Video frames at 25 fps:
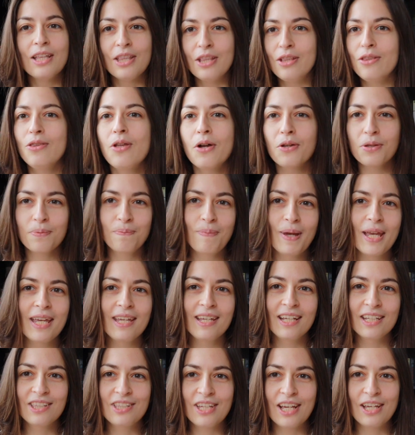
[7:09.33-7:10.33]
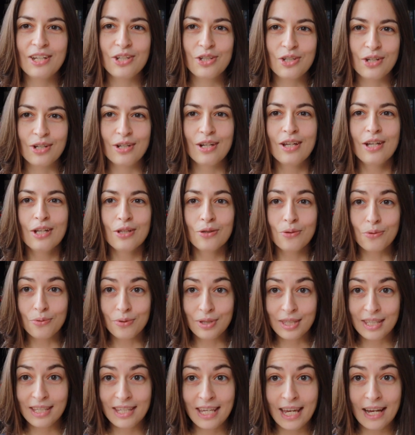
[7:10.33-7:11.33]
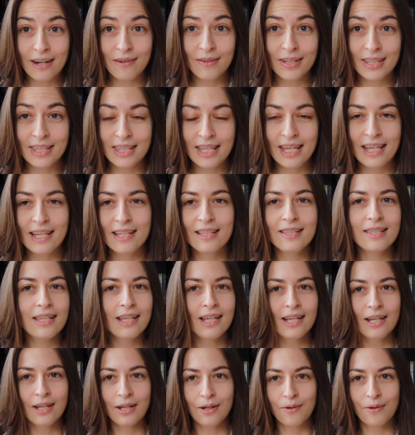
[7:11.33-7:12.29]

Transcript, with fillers: not paying attention to scary things